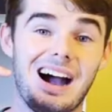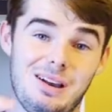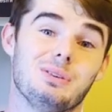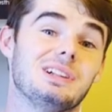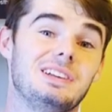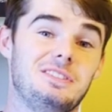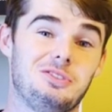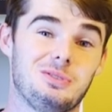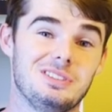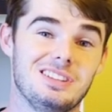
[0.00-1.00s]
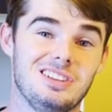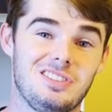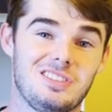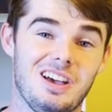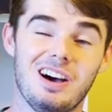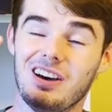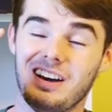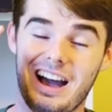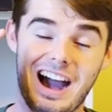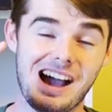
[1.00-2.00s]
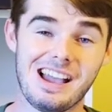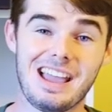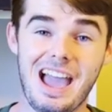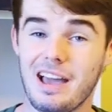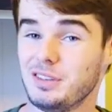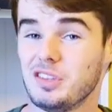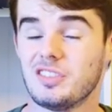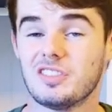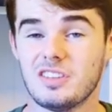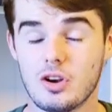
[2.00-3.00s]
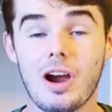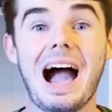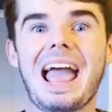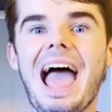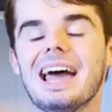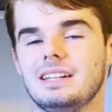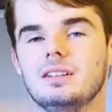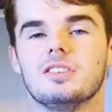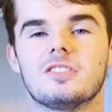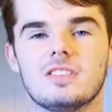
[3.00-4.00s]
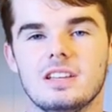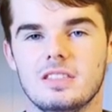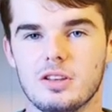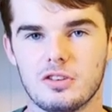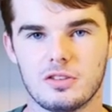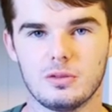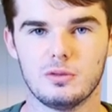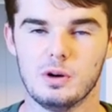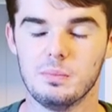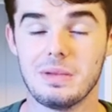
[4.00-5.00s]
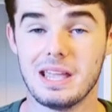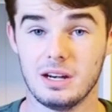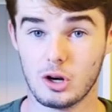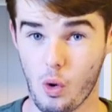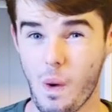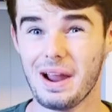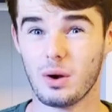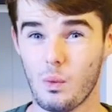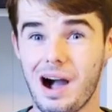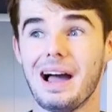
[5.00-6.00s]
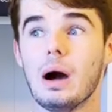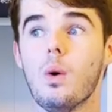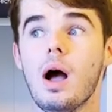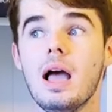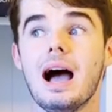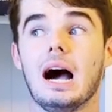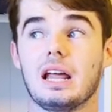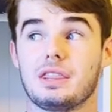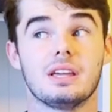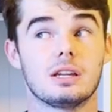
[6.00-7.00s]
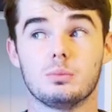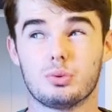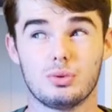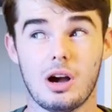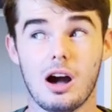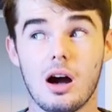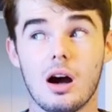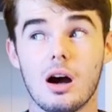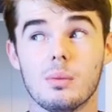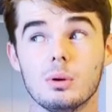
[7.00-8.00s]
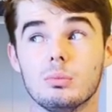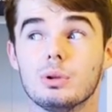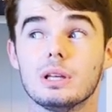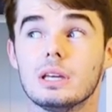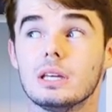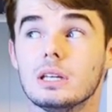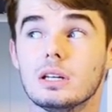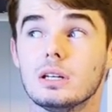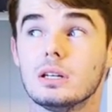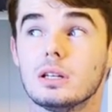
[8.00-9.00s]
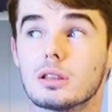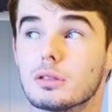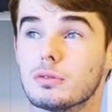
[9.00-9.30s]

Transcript: I really enjoyed this. Uh, I haven't, or I hadn't seen this film in quite a while. I think in probably